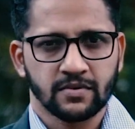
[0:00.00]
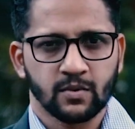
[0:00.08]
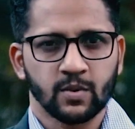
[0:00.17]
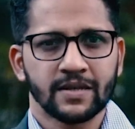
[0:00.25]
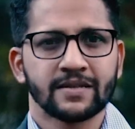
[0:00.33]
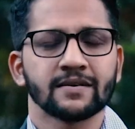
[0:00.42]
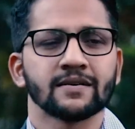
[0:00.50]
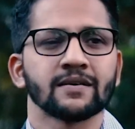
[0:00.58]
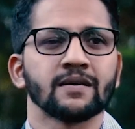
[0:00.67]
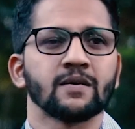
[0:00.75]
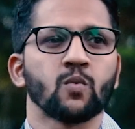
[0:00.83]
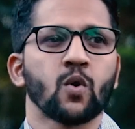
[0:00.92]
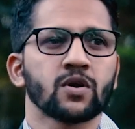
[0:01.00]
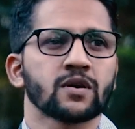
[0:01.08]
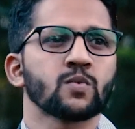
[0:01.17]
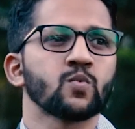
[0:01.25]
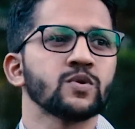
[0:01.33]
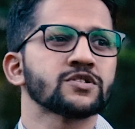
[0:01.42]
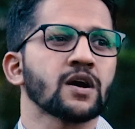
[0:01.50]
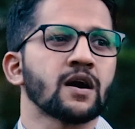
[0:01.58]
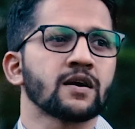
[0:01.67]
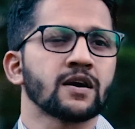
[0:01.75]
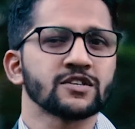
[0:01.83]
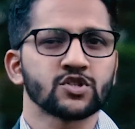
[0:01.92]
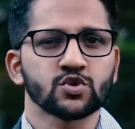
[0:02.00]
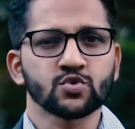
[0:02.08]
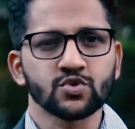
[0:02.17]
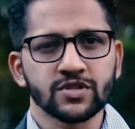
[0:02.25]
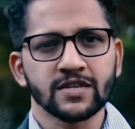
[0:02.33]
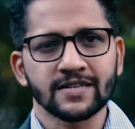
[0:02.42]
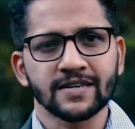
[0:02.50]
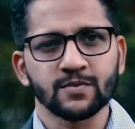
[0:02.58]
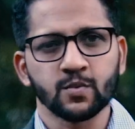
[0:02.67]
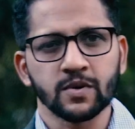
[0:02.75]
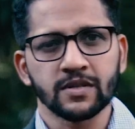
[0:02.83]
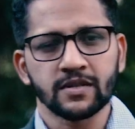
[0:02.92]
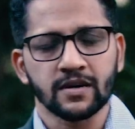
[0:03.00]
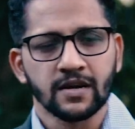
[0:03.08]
with water which are associated with